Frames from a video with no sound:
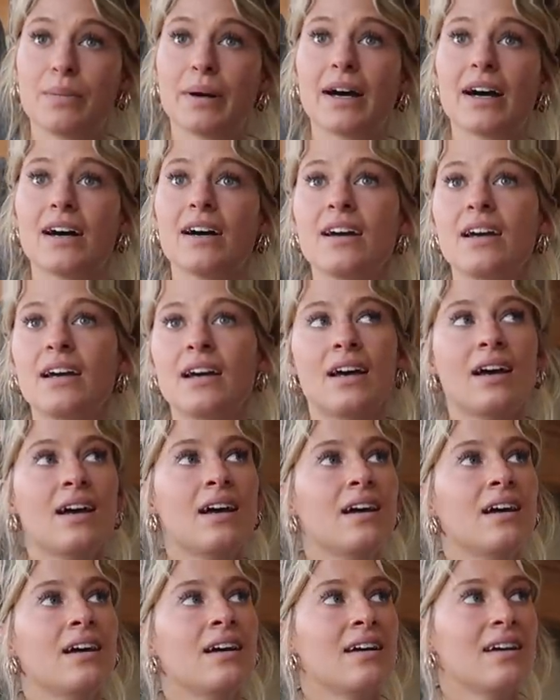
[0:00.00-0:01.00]
but
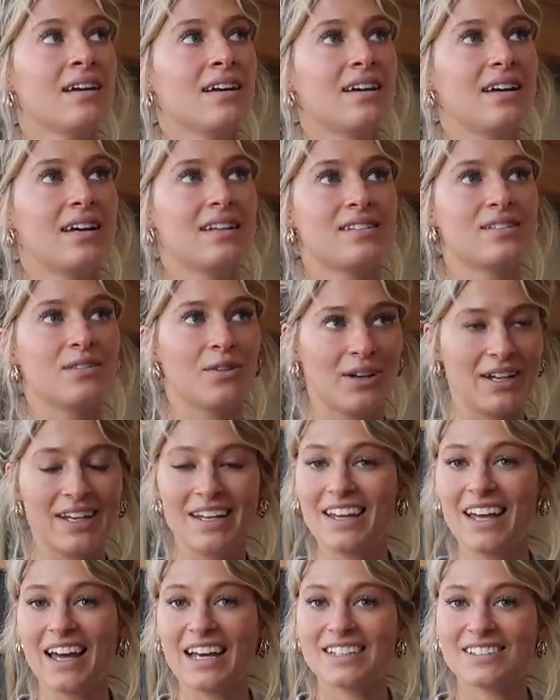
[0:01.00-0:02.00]
it's not
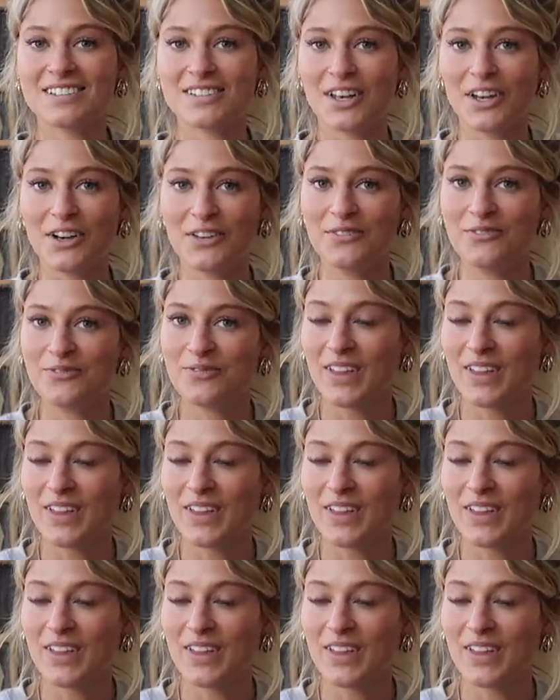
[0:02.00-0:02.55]
here yet. So